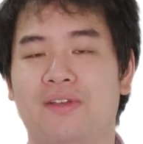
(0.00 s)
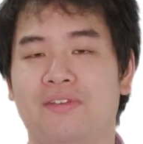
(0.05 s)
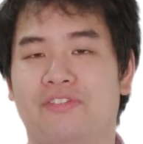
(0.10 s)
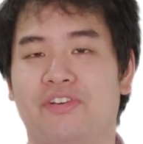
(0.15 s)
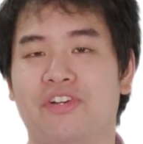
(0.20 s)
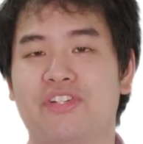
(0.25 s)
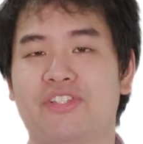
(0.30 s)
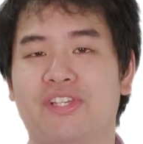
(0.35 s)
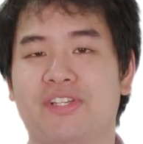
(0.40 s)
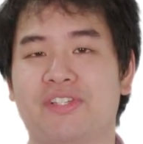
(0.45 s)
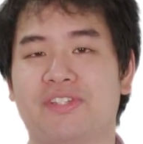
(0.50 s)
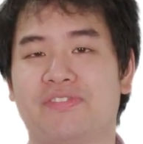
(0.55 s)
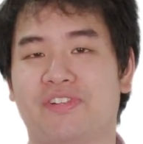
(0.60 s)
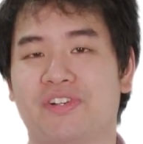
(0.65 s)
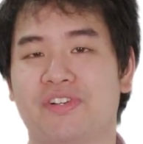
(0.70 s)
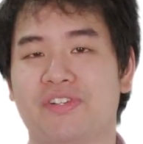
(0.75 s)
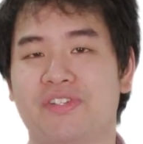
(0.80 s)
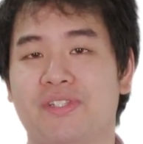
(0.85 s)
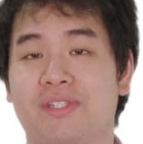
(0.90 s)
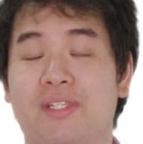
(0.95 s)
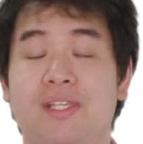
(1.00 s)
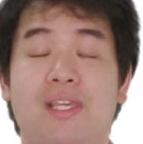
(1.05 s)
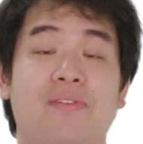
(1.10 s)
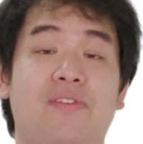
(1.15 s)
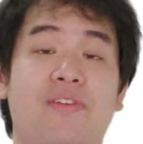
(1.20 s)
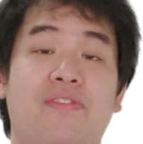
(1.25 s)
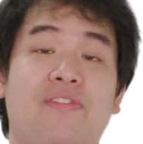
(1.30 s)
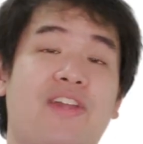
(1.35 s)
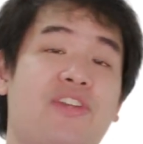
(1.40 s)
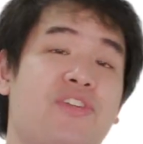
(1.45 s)
First things first,
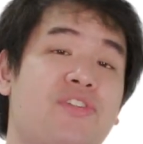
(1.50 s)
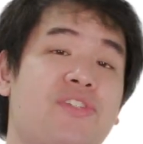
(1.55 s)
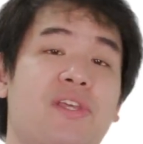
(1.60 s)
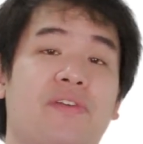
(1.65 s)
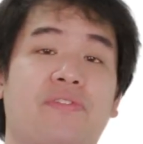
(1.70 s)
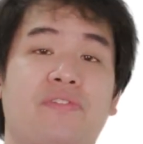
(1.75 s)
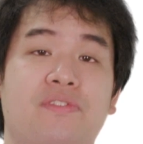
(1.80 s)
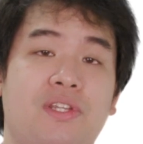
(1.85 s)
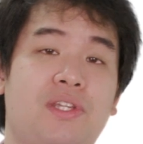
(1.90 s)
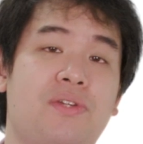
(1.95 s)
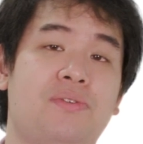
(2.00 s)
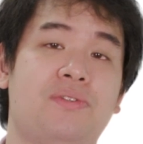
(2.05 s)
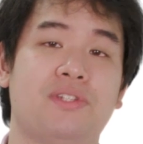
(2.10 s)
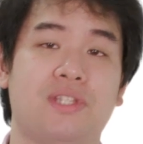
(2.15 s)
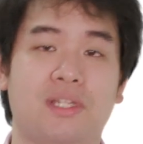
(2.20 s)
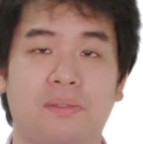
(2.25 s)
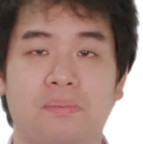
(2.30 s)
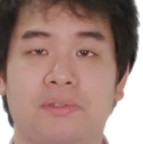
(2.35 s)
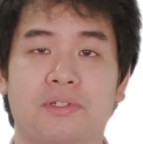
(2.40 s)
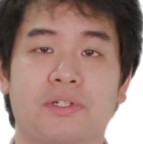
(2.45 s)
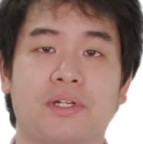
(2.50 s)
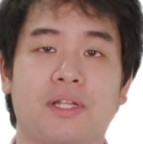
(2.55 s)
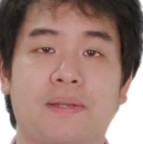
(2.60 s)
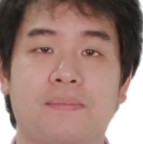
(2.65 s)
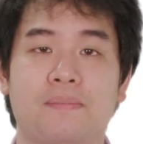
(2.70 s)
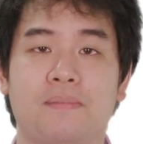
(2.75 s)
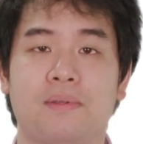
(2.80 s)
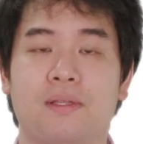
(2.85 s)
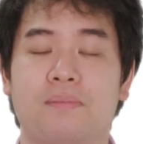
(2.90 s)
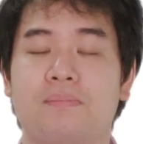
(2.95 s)
if you find yourself new to deep
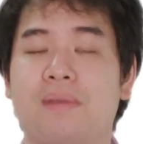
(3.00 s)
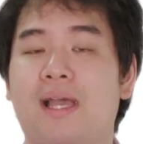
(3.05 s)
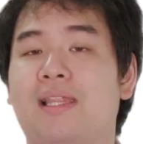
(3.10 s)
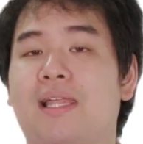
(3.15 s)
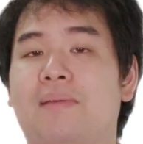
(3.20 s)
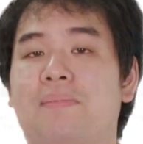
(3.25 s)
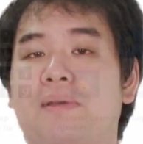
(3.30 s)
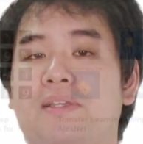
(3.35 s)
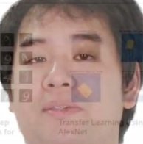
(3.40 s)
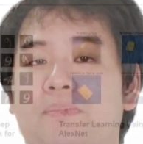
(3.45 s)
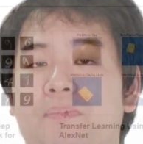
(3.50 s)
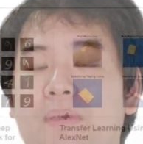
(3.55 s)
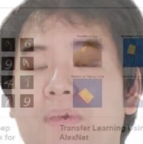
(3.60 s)
learning, MATLAB has